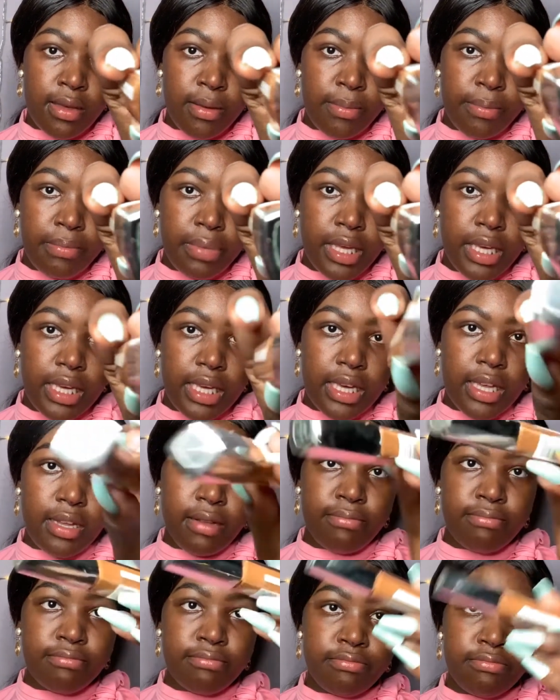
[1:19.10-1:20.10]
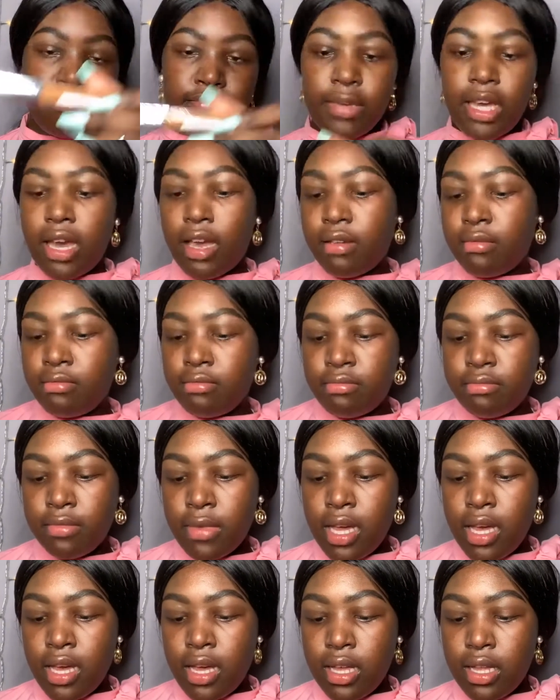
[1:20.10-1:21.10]
Pekin, yeah.
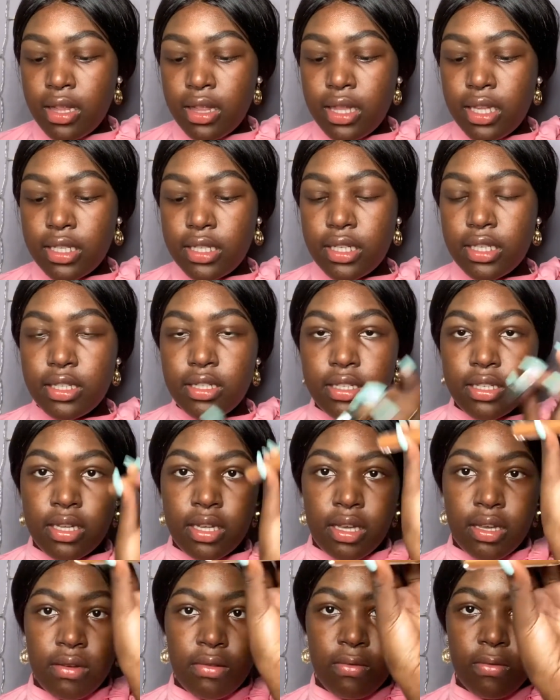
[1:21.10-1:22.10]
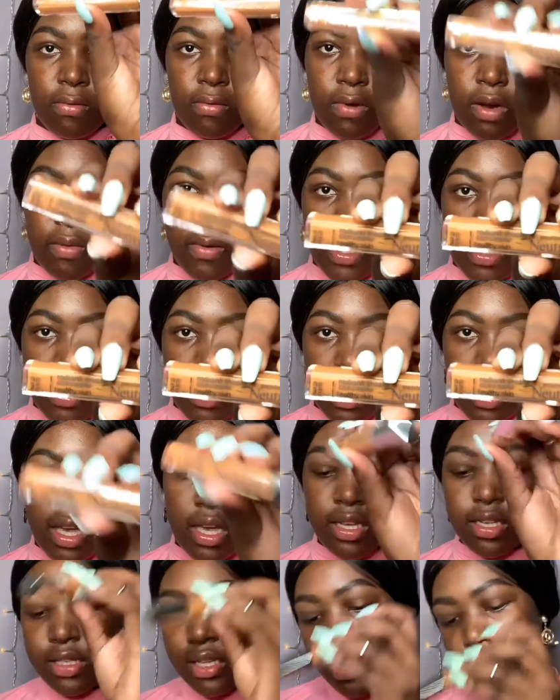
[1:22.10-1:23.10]
This is what we're gonna
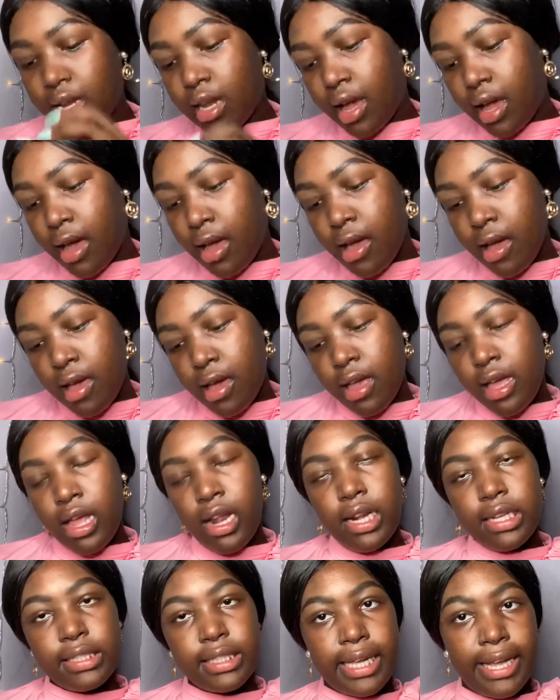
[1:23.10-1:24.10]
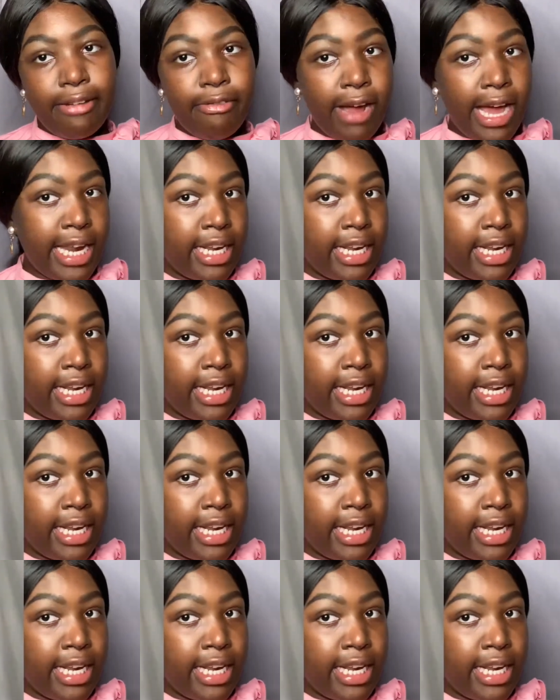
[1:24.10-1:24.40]
use, and let's get right